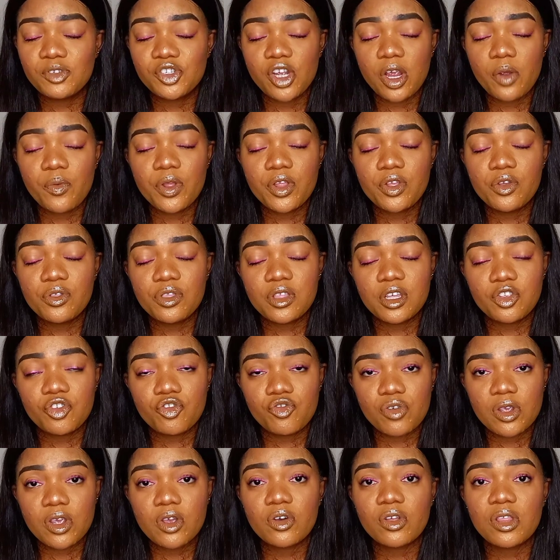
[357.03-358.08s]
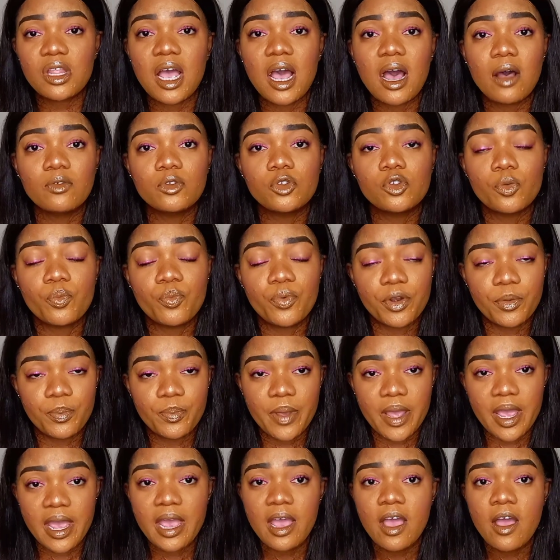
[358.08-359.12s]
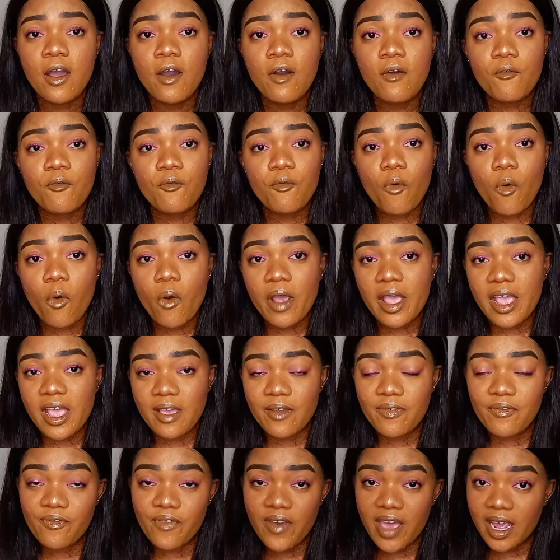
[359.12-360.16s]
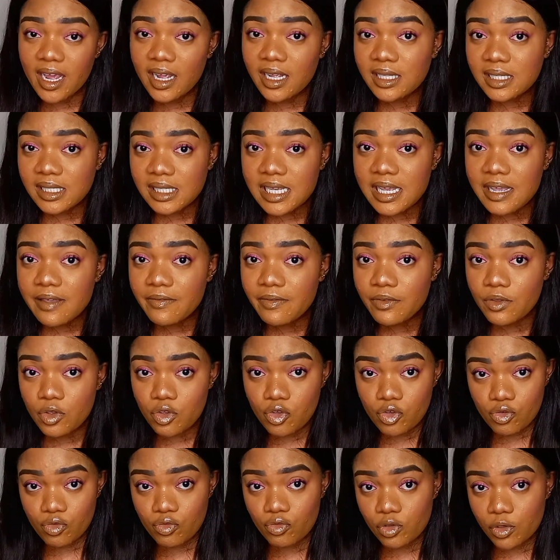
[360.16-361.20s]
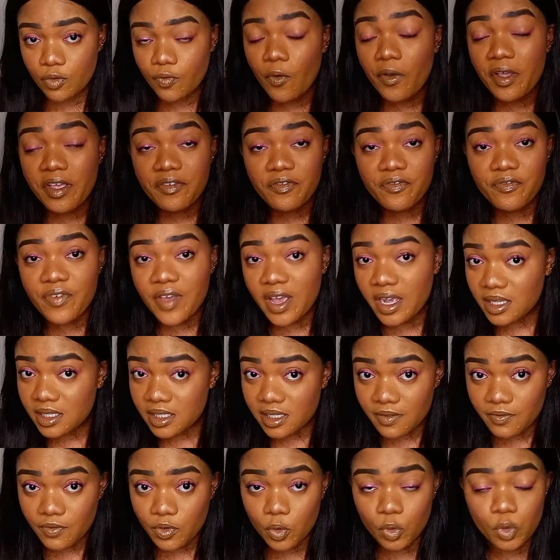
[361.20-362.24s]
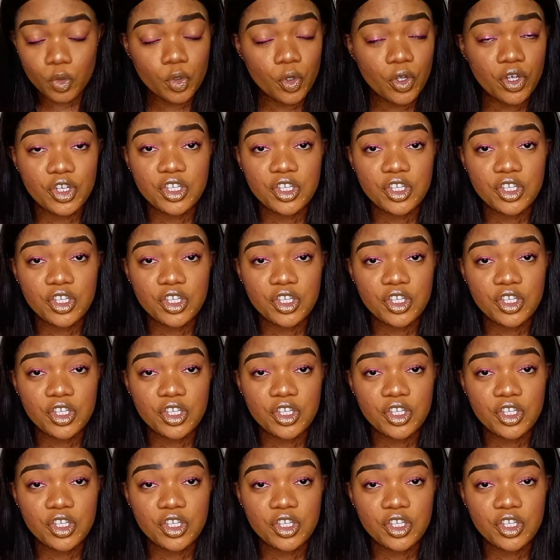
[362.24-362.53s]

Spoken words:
with you the trick on how to prepare for effective use. So you